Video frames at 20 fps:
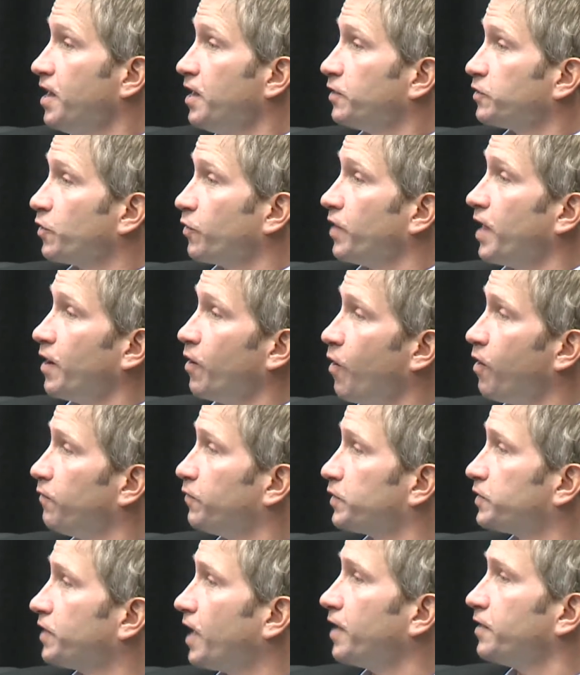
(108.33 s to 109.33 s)
So then all of
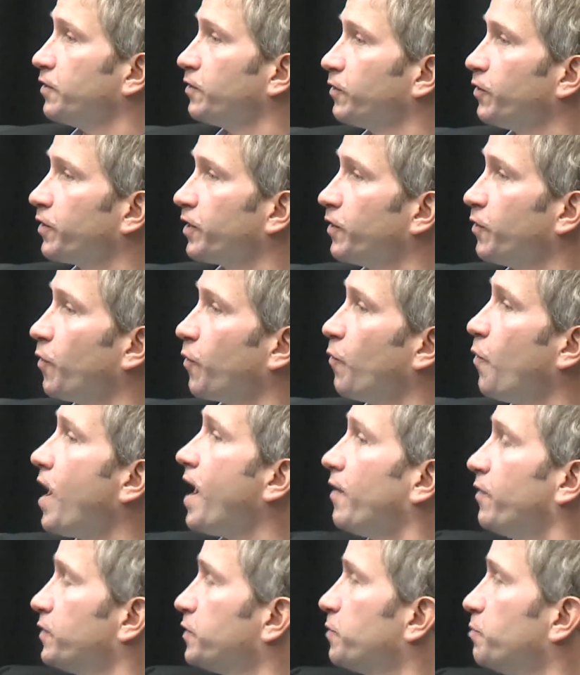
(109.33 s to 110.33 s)
a sudden you're looking going,
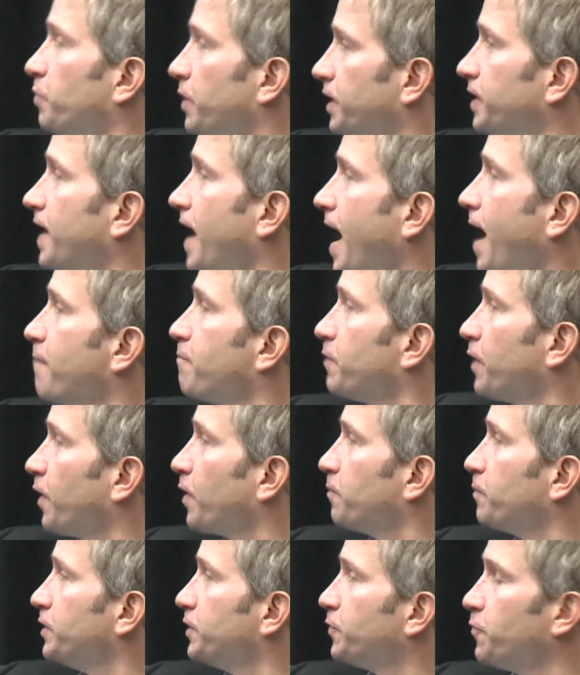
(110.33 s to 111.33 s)
wow, there's a big gap
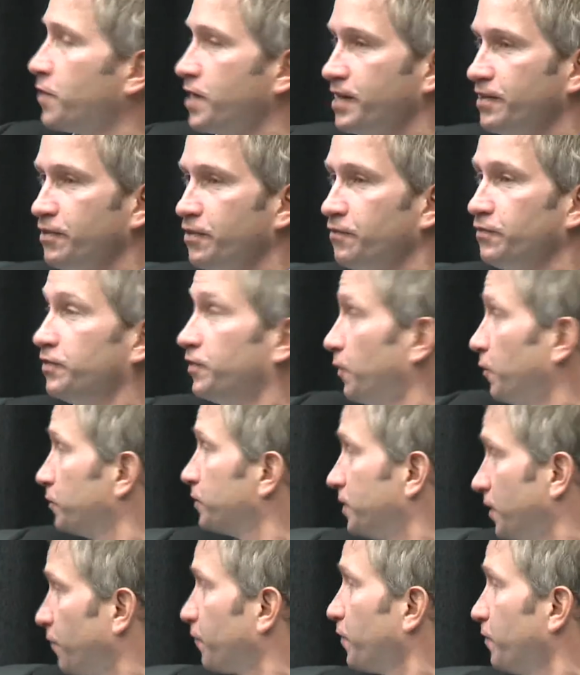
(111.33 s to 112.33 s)
there between
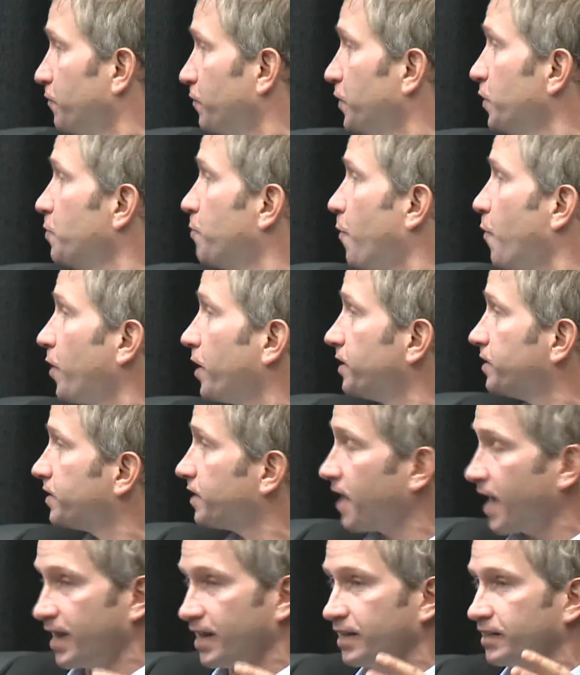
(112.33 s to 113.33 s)
those different
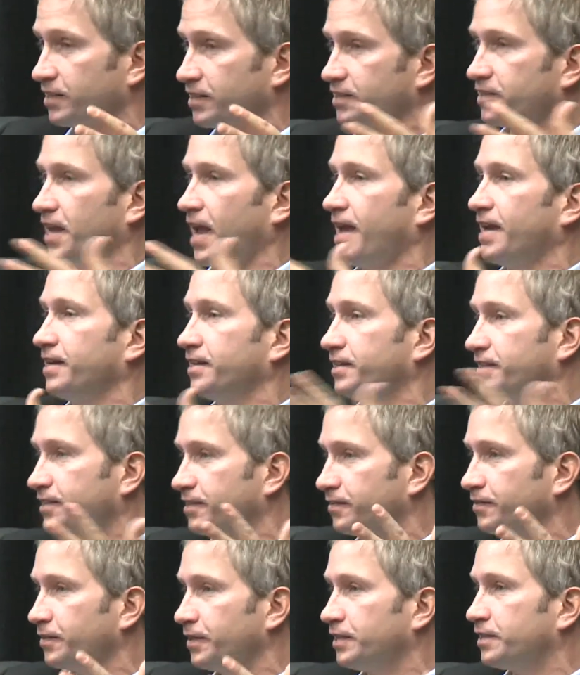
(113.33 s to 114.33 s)
viewpoints, and it's
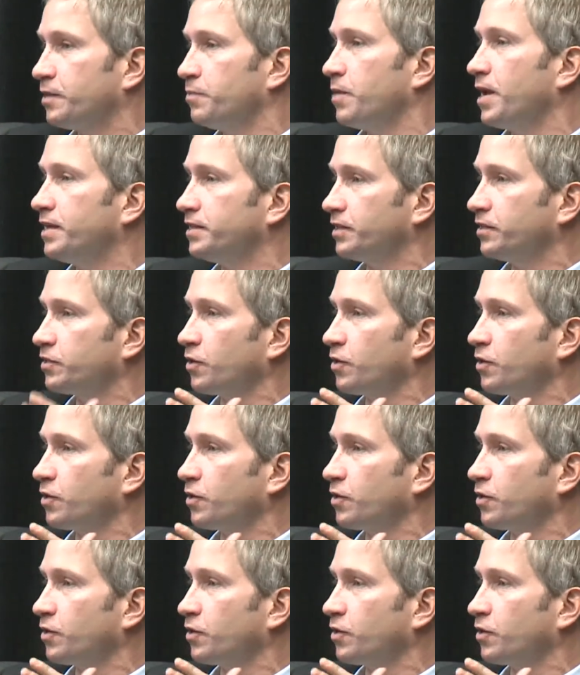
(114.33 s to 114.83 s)
amazing.